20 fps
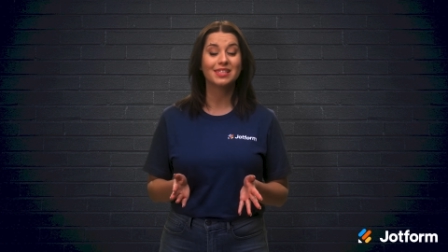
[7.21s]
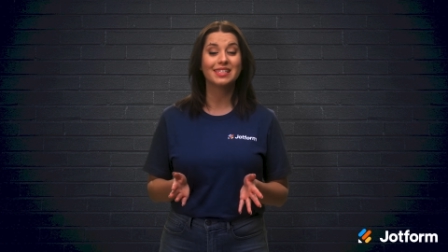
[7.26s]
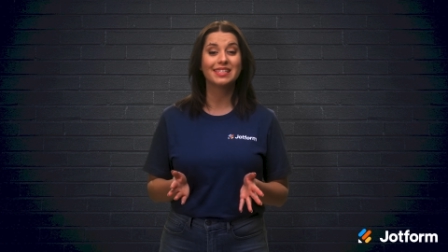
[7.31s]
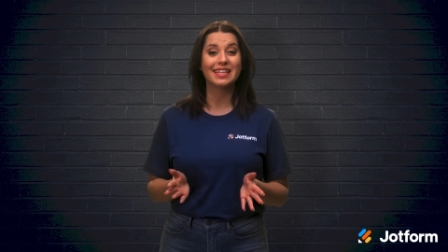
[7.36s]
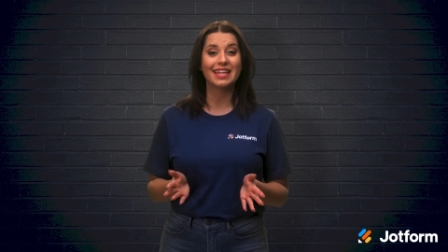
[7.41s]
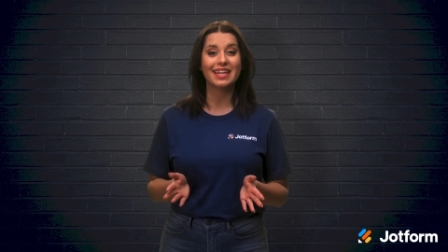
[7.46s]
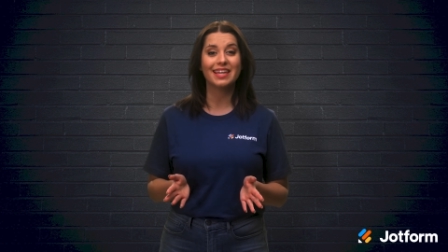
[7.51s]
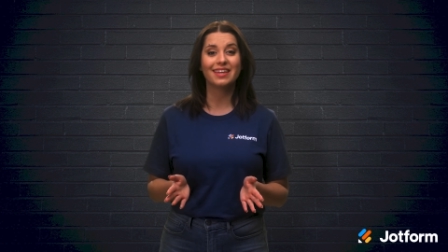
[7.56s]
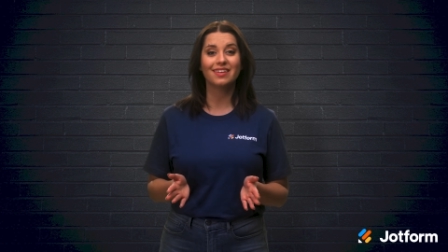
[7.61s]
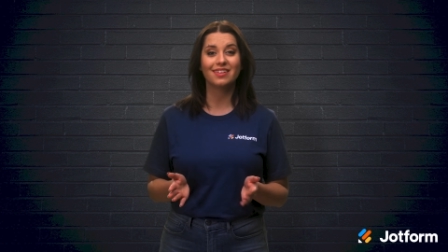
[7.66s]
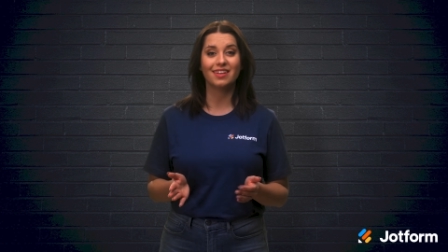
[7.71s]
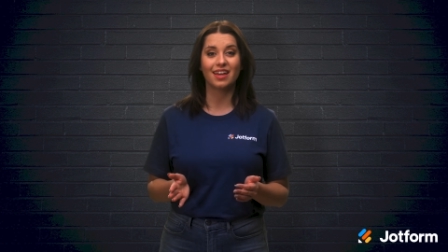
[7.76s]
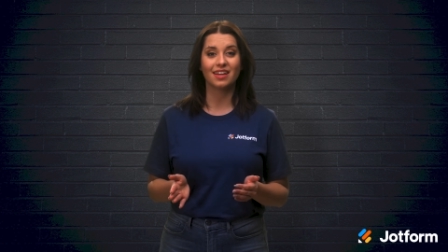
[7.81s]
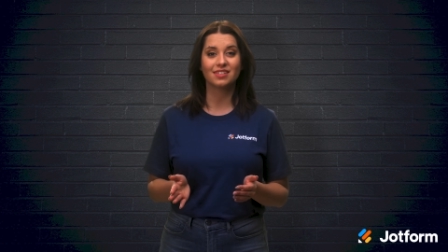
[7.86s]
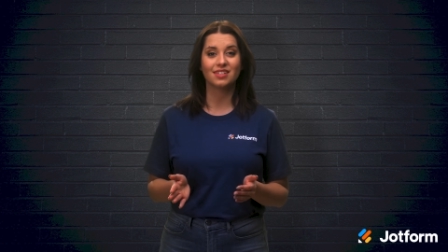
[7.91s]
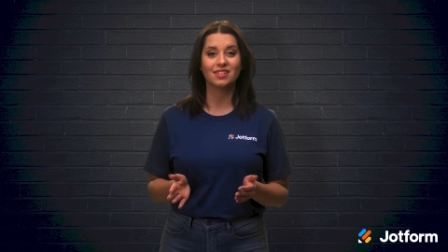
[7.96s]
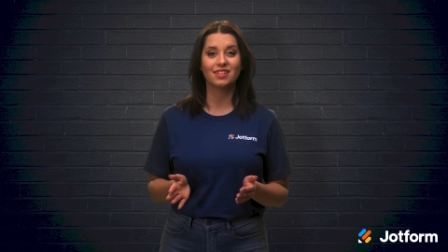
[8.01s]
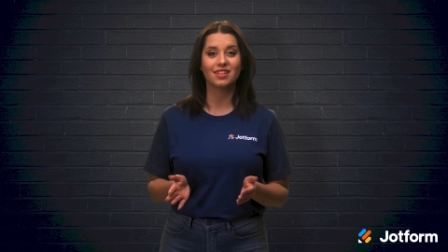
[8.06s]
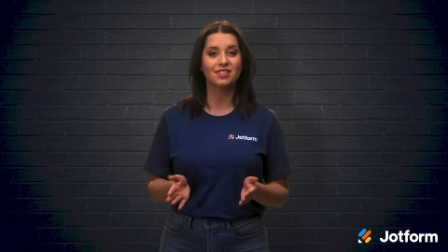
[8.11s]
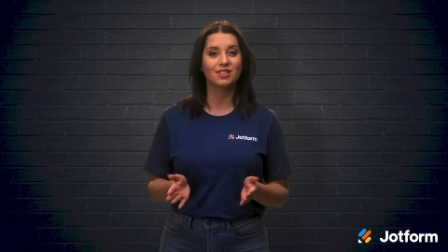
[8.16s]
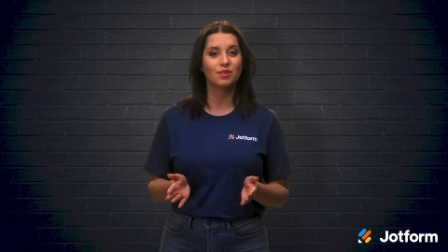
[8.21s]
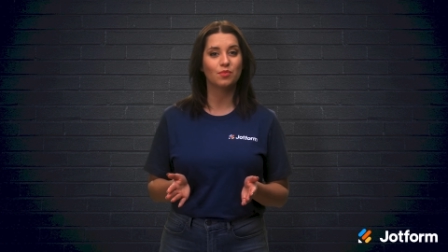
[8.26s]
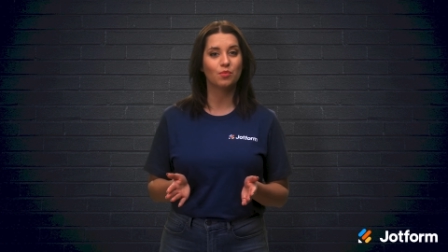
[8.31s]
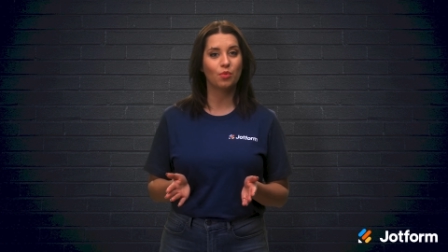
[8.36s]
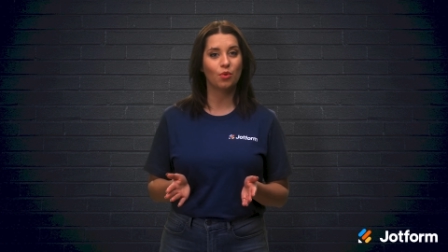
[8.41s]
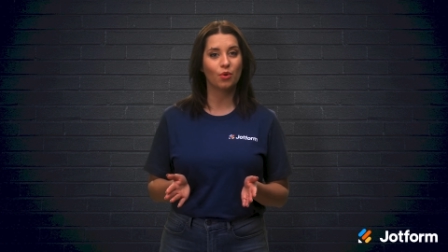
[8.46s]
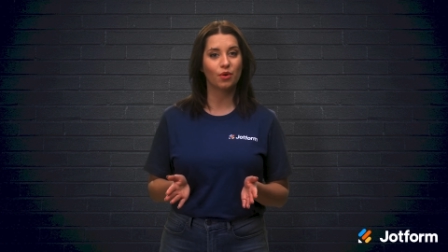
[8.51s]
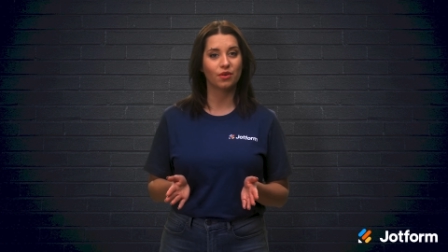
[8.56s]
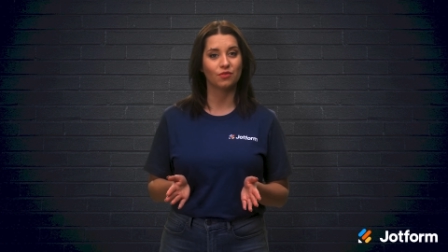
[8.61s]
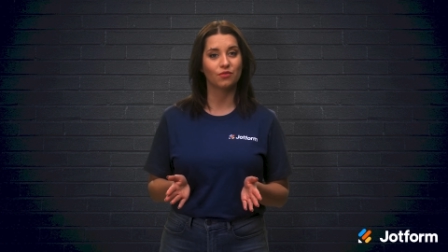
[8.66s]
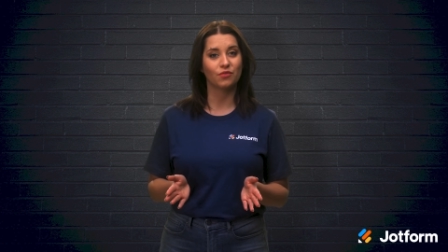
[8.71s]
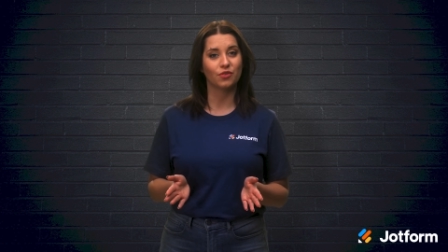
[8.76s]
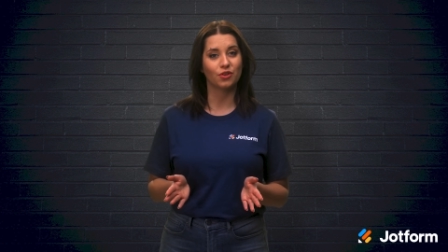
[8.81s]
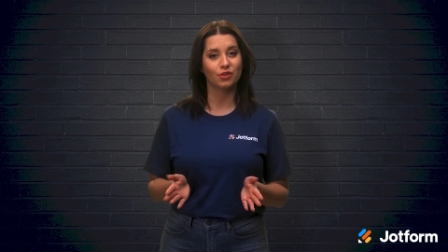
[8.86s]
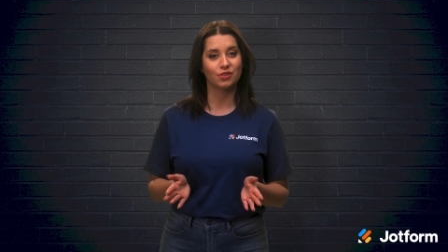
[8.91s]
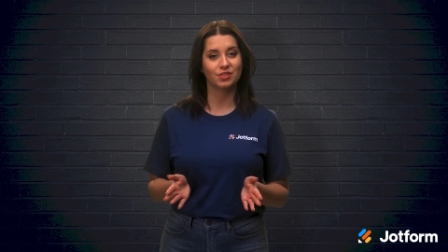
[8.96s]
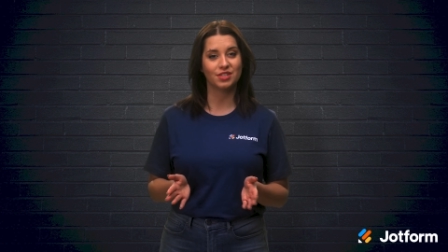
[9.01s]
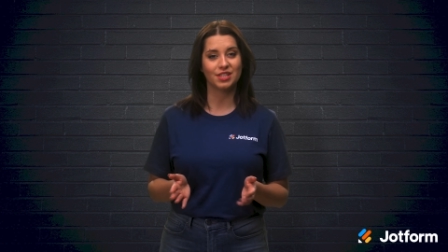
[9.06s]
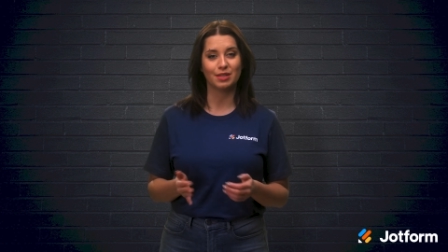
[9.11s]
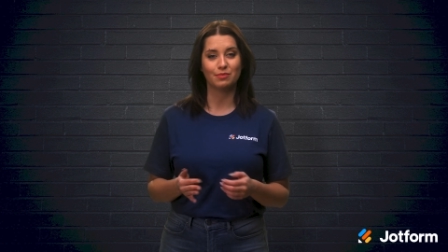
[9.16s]
staying connected is important for
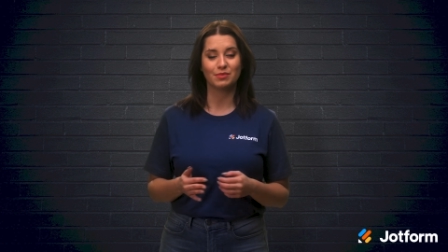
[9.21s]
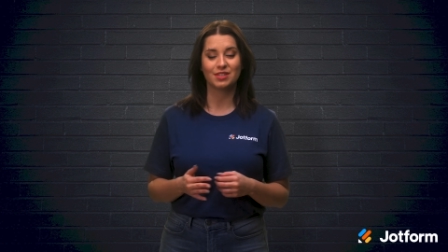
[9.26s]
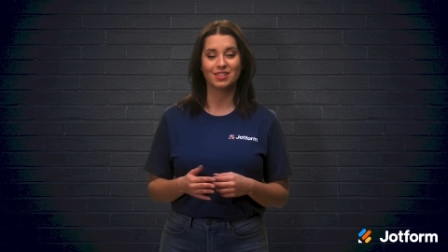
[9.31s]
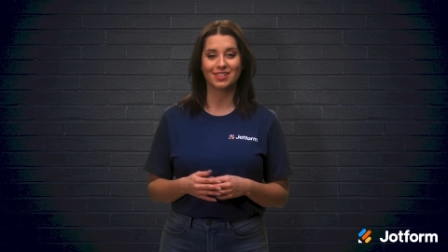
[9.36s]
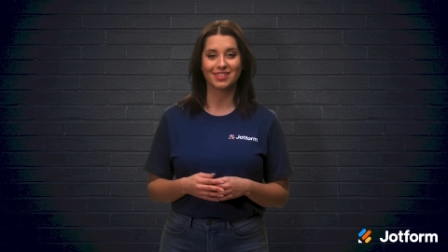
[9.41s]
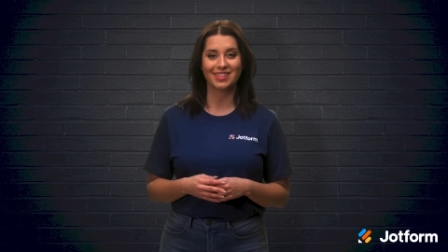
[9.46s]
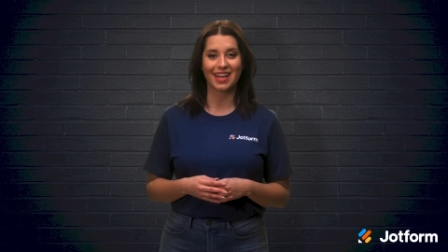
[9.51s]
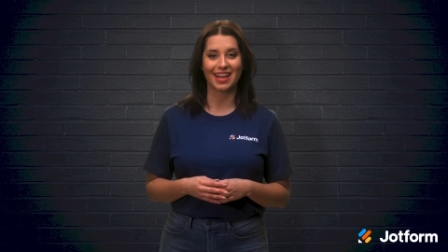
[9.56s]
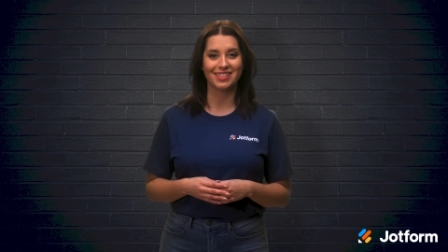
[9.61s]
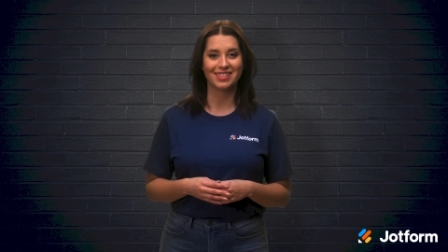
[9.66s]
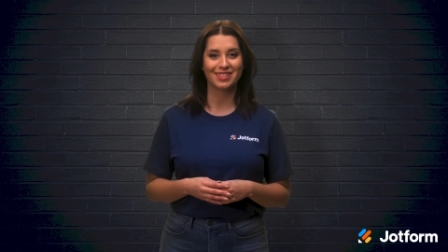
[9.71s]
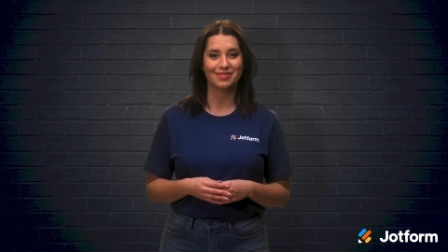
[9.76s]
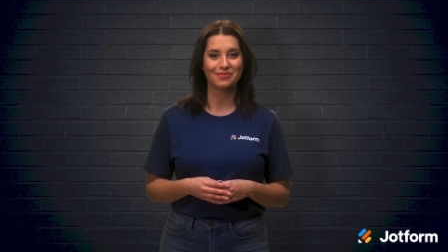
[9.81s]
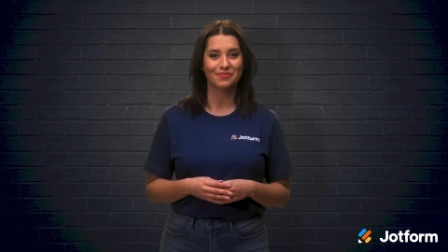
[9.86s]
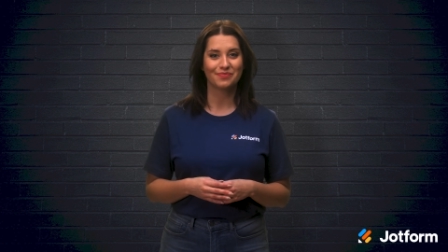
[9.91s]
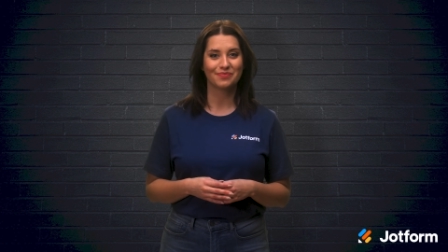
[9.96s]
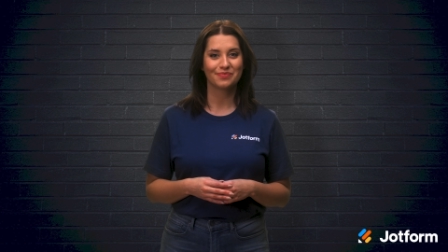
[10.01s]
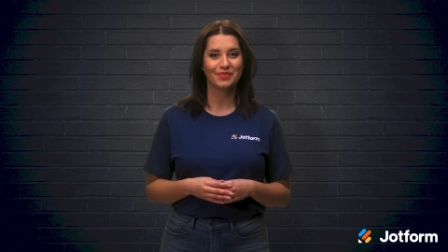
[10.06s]
your team's success.